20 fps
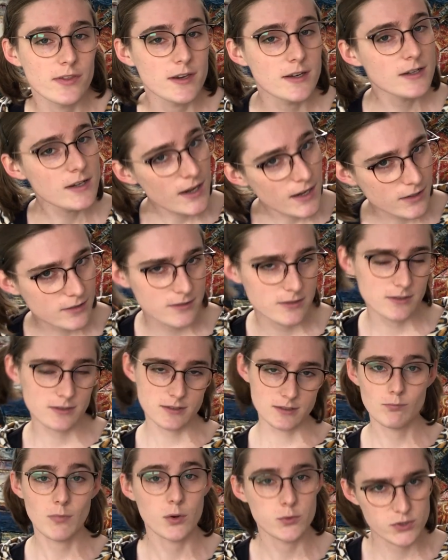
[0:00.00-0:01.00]
the
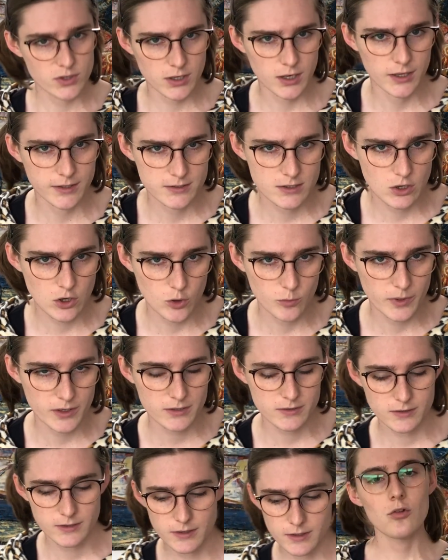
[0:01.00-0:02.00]
next most liked
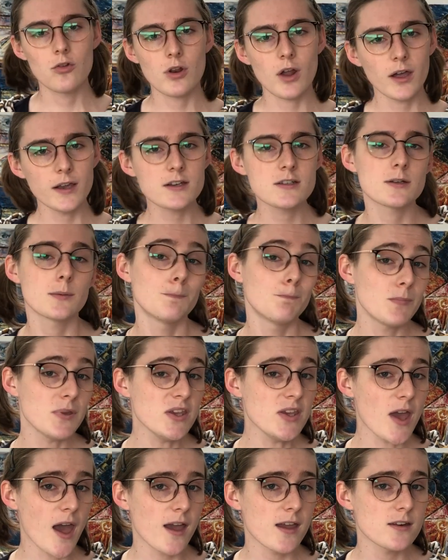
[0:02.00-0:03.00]
comment. Knight
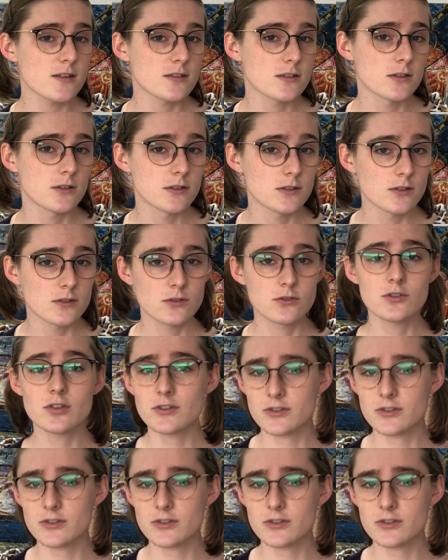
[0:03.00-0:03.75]
b8 to